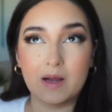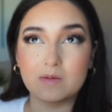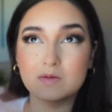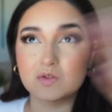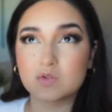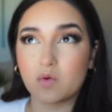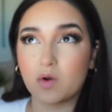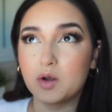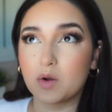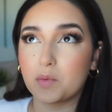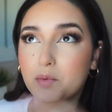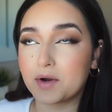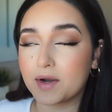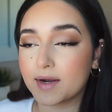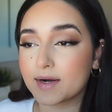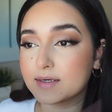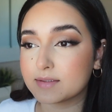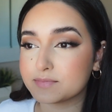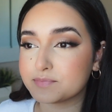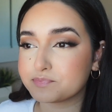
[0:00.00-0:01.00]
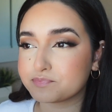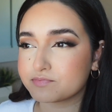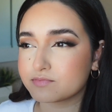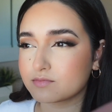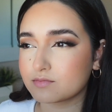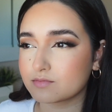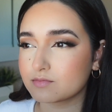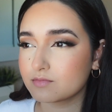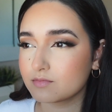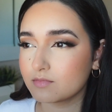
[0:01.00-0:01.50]
I was going to work
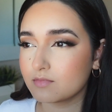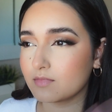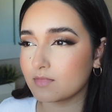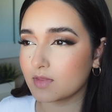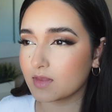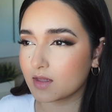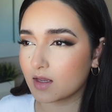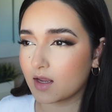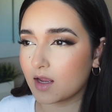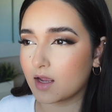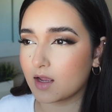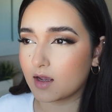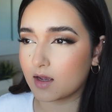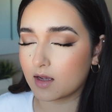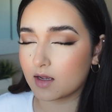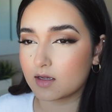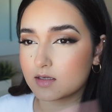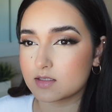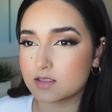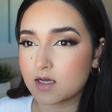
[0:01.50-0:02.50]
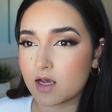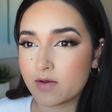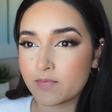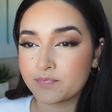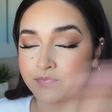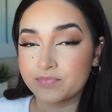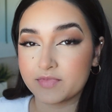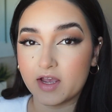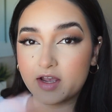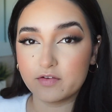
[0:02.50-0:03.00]
and
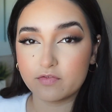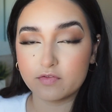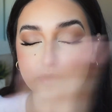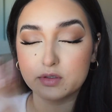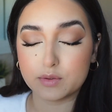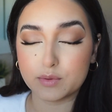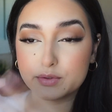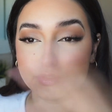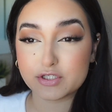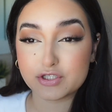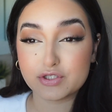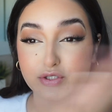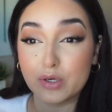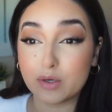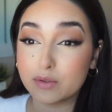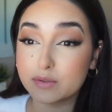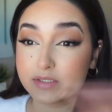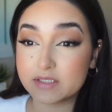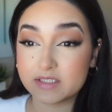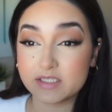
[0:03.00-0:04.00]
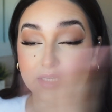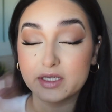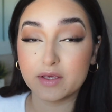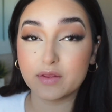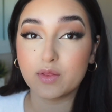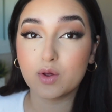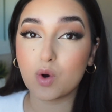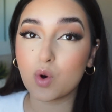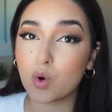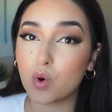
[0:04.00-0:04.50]
I felt so sticky
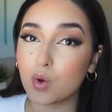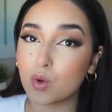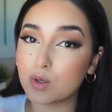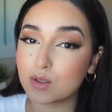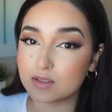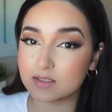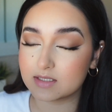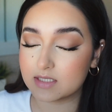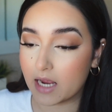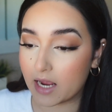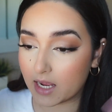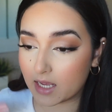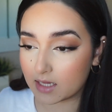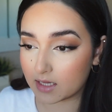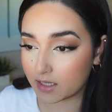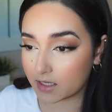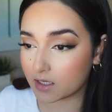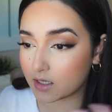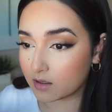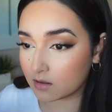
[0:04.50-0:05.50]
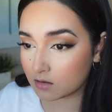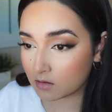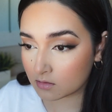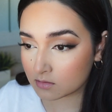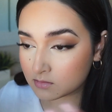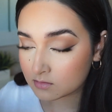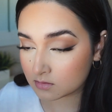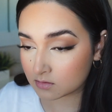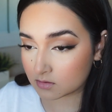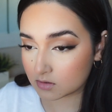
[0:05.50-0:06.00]
the whole day. Like,
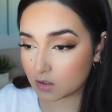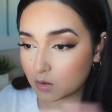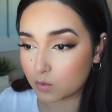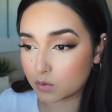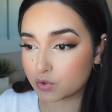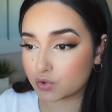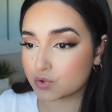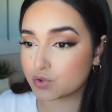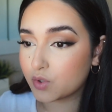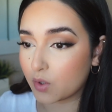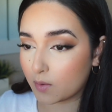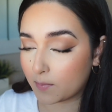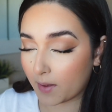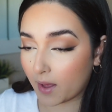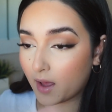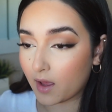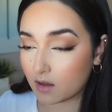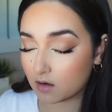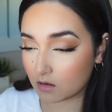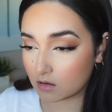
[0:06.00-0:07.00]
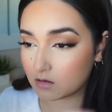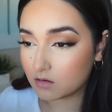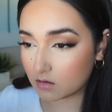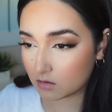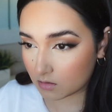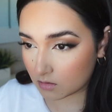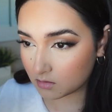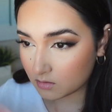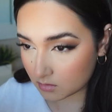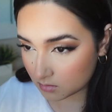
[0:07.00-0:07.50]
it was so bad.
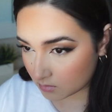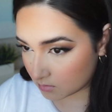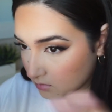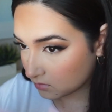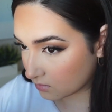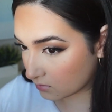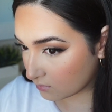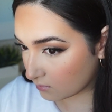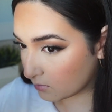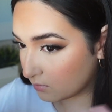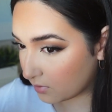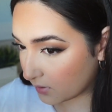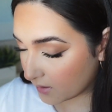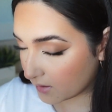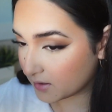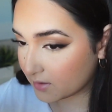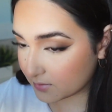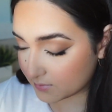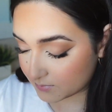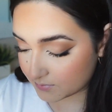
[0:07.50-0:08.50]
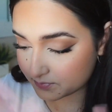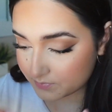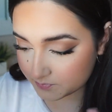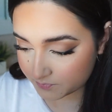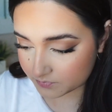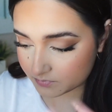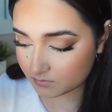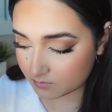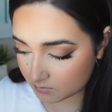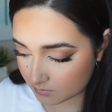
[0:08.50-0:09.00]
But
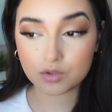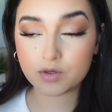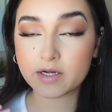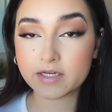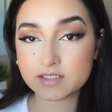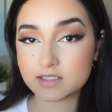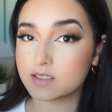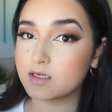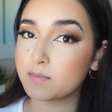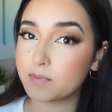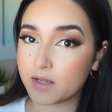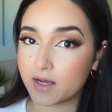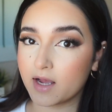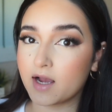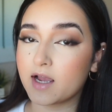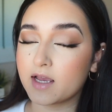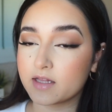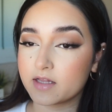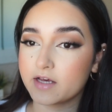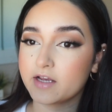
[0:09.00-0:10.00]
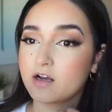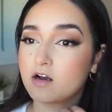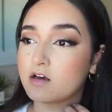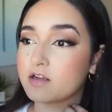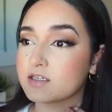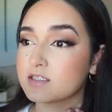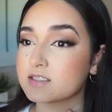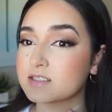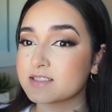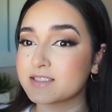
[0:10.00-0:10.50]
you guys can apply highlight.
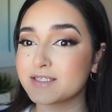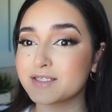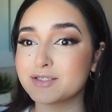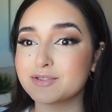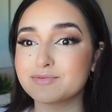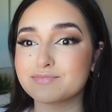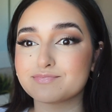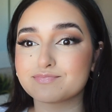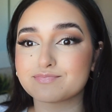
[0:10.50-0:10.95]
Honestly,